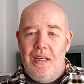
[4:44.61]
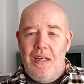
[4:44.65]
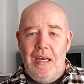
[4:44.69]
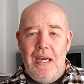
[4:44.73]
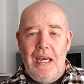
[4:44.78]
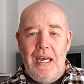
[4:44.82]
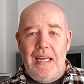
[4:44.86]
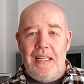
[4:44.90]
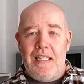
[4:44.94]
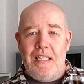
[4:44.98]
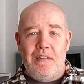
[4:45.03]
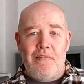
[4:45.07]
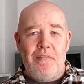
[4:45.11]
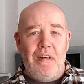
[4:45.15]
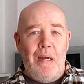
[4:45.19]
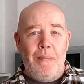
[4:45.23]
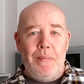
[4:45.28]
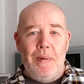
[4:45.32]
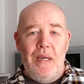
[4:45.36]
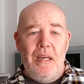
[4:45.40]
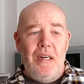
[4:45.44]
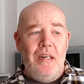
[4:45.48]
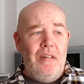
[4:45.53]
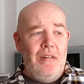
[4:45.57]
I had to grab
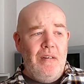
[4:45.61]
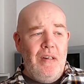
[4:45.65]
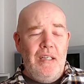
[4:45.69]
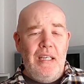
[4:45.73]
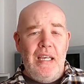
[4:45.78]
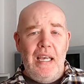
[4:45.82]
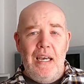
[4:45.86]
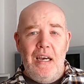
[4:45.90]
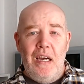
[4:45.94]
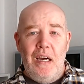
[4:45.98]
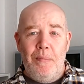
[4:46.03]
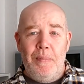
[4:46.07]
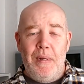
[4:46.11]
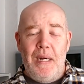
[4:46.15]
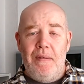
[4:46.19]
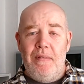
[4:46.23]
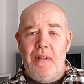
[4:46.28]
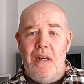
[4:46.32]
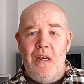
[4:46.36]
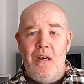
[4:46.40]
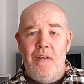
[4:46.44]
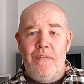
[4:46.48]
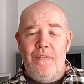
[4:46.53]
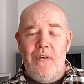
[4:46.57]
it. And yeah, I've been having
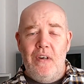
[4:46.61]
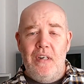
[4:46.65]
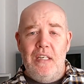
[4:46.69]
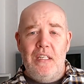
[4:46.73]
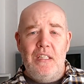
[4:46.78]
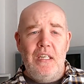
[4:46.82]
a lot of fun.